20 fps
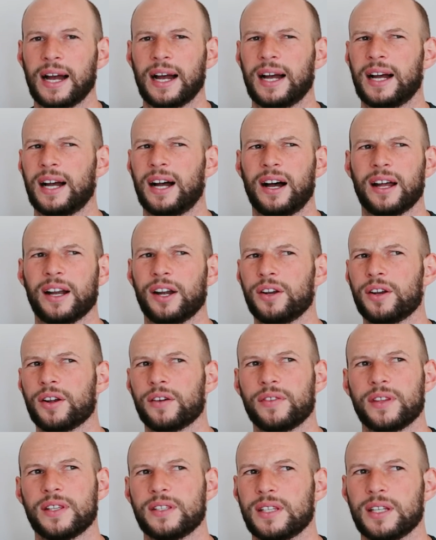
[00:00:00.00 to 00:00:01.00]
Uh, I don't know
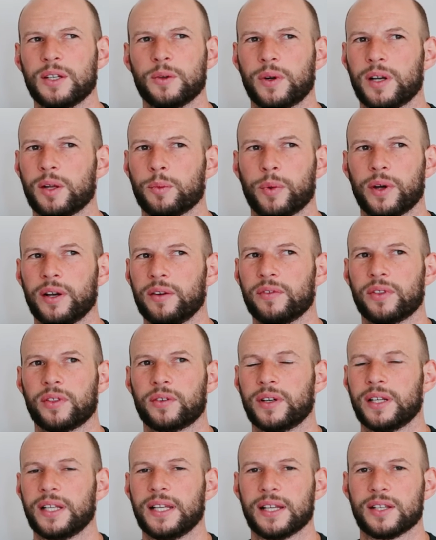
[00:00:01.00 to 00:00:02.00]
if there's anyone above
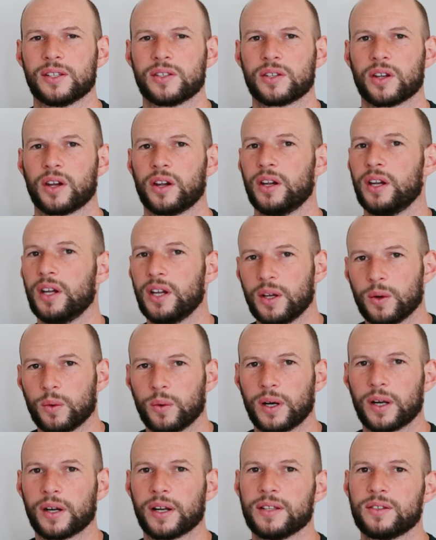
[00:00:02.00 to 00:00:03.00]
three years. So
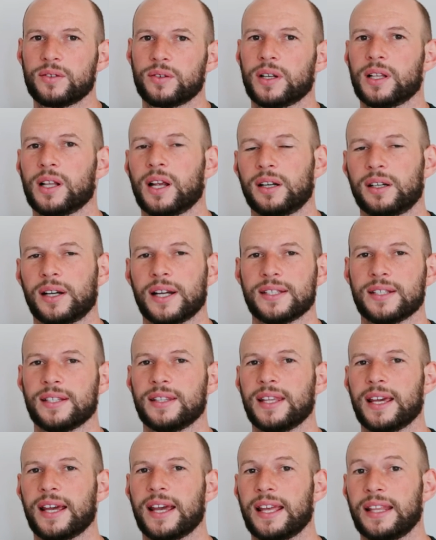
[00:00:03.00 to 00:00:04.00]
well done to Red Light
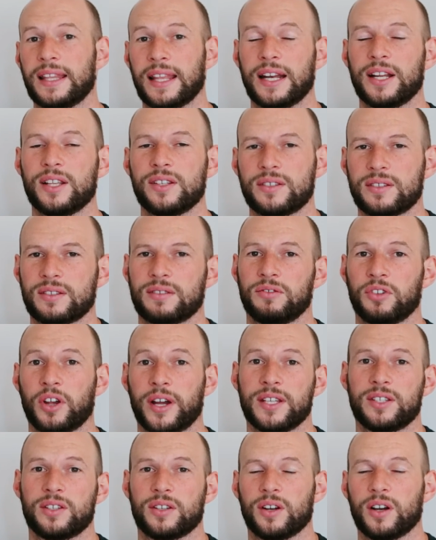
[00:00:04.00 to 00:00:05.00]
Rising there, and that is
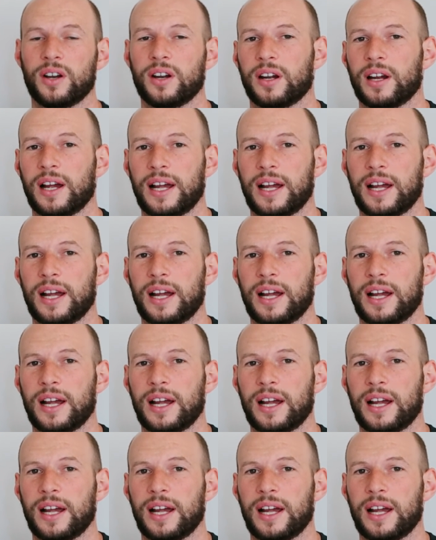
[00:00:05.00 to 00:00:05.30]
nice to know.